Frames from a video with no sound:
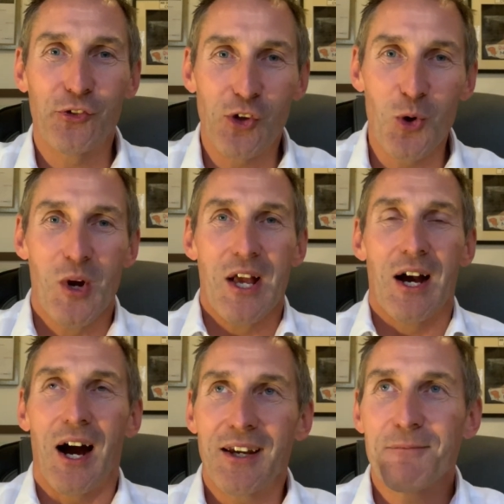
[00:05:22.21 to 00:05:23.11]
So
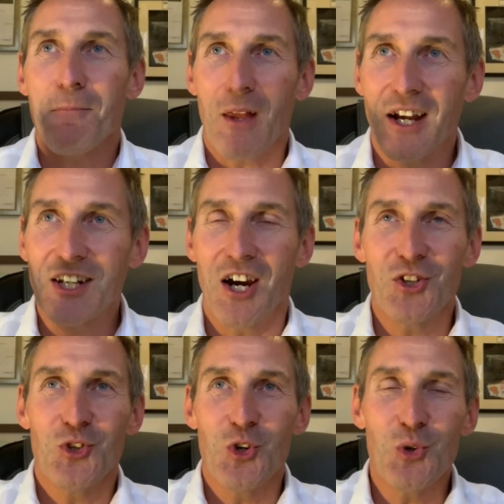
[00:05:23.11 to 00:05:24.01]
I kind
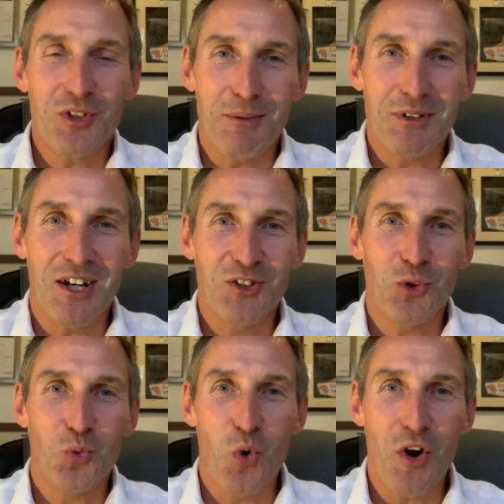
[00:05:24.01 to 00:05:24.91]
of knew
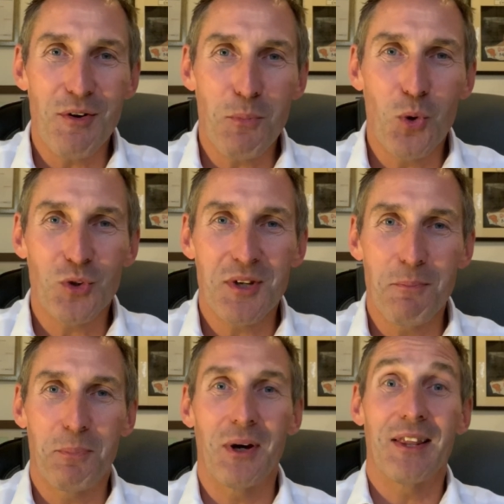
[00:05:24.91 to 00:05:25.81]
subtitles were
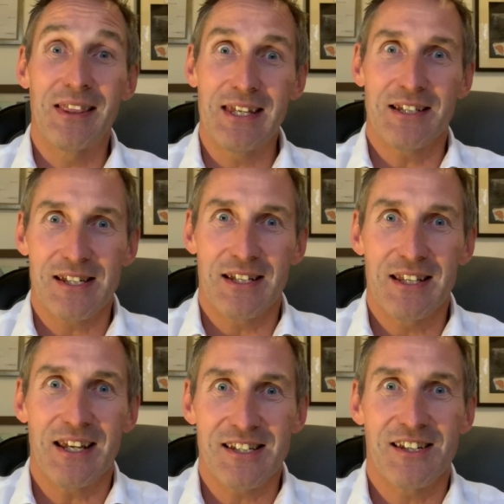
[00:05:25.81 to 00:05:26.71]
important, but this
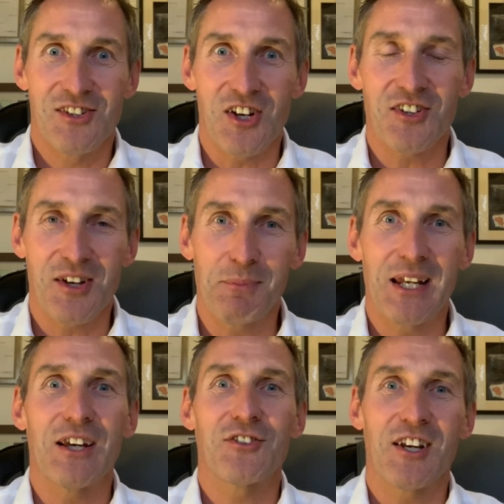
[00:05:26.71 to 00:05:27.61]
is just
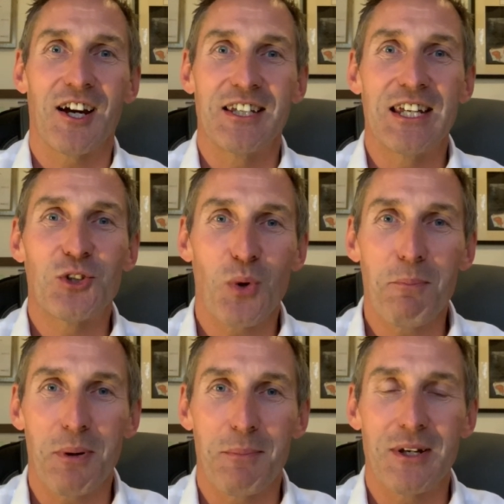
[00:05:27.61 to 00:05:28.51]
something else that I need to
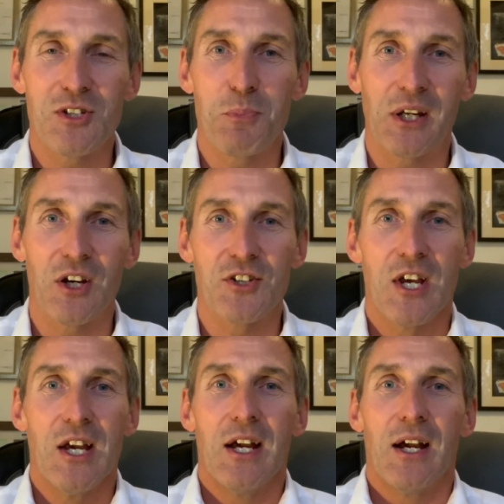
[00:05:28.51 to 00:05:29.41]
implement because
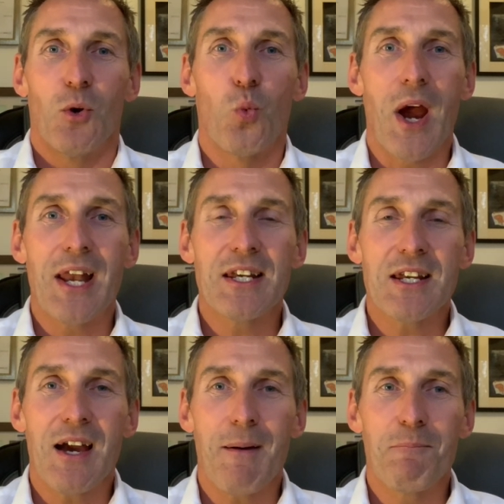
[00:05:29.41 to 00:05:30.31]
when
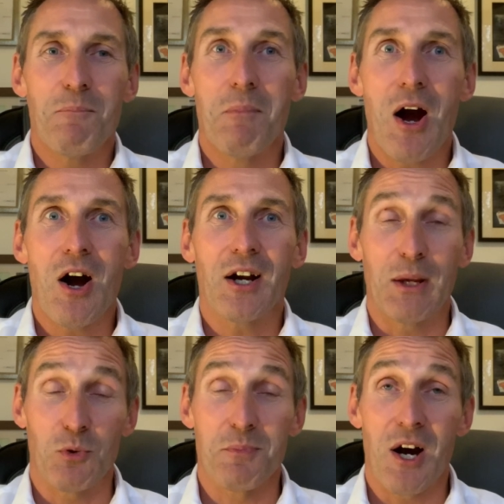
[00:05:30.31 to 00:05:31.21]
it
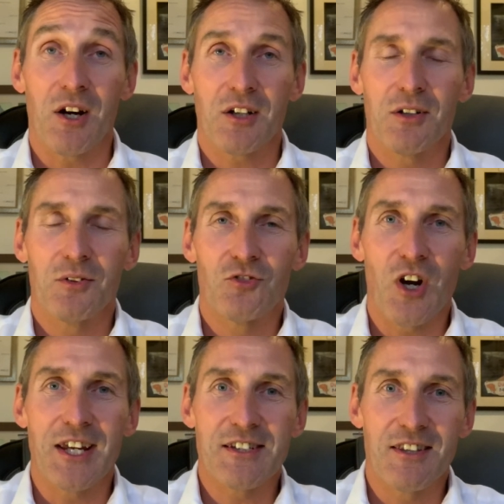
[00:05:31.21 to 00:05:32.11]
was Mark
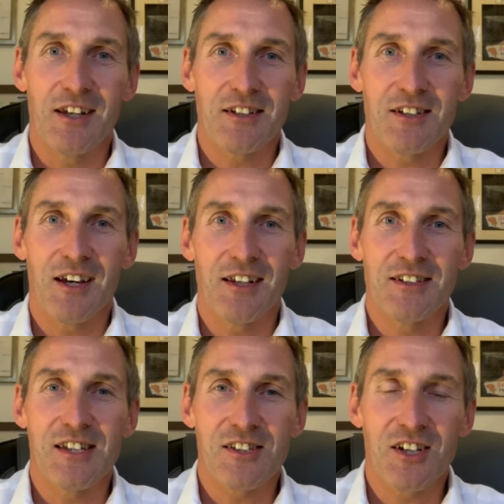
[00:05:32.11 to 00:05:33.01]
Wright that
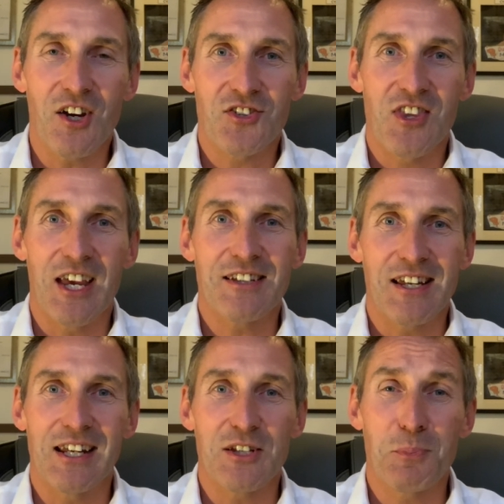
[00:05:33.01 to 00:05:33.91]
discussed this,
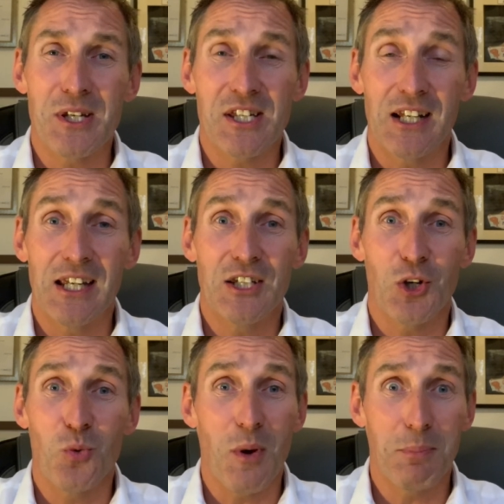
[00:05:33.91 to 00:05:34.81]
and it's basically, you
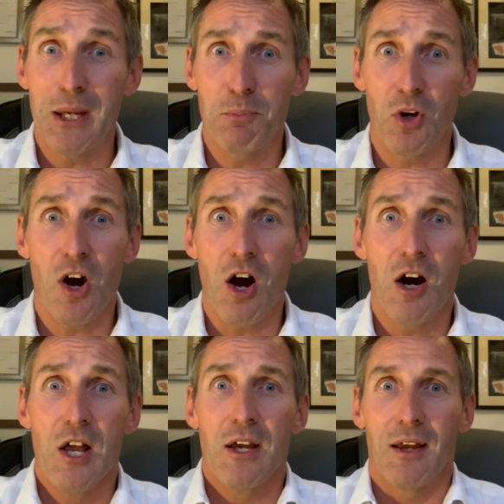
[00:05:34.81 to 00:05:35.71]
know, when people
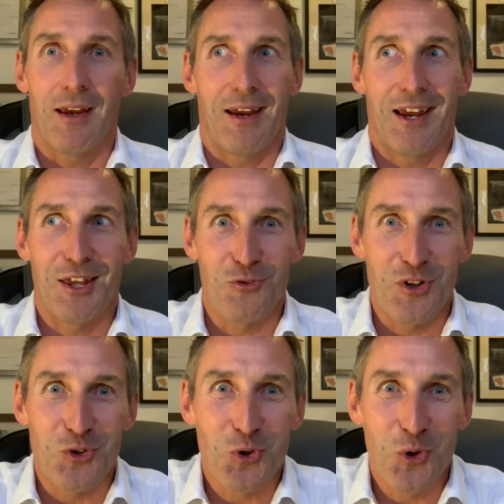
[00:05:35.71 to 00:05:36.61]
are either in
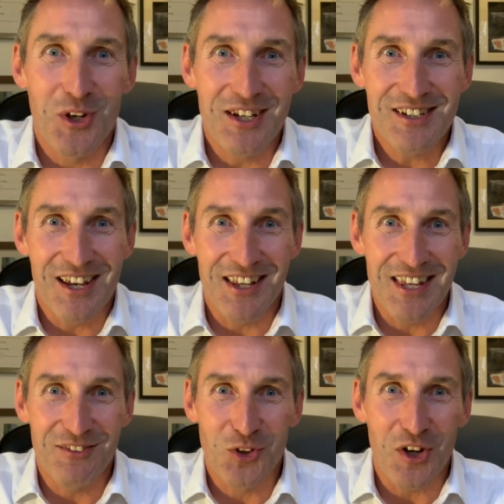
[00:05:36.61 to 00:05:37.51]
the toilet and
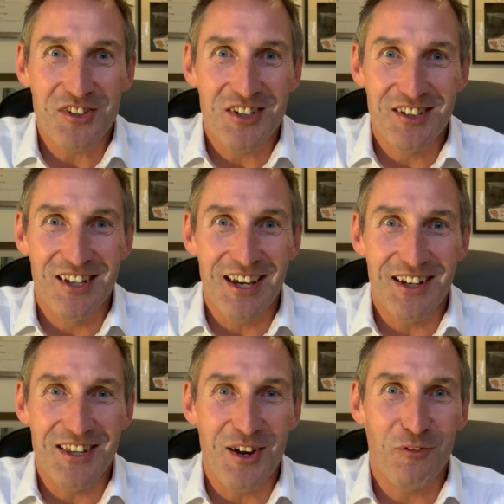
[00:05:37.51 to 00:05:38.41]
they've got
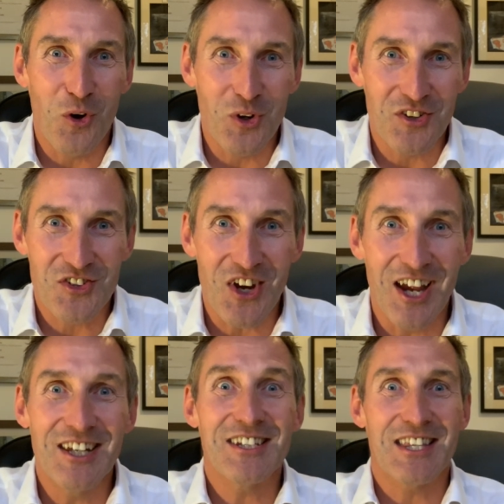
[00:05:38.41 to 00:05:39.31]
their phone on
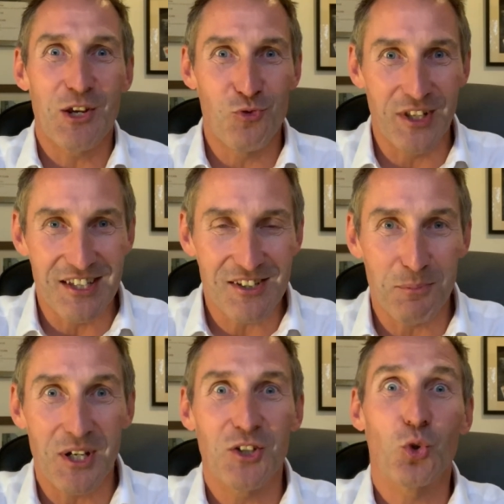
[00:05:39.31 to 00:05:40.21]
silent, they read the
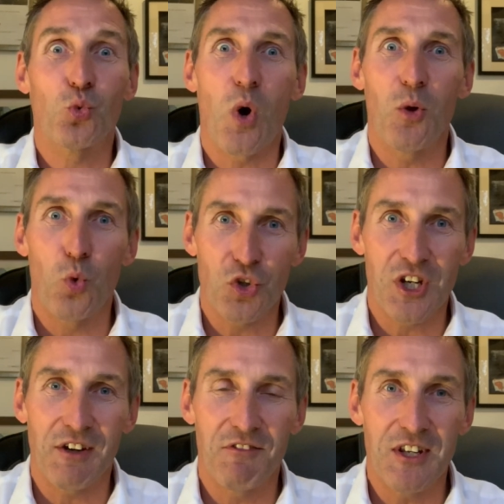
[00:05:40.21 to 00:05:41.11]
subtitles while
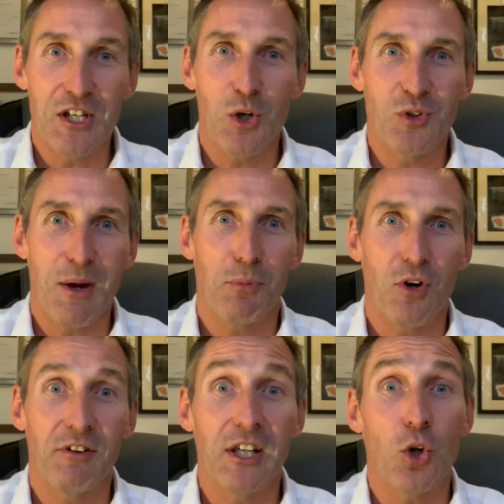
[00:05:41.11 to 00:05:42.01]
watching a video
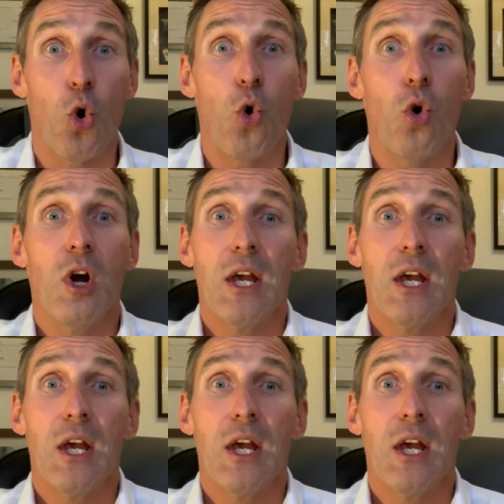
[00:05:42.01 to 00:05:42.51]
temporarily, or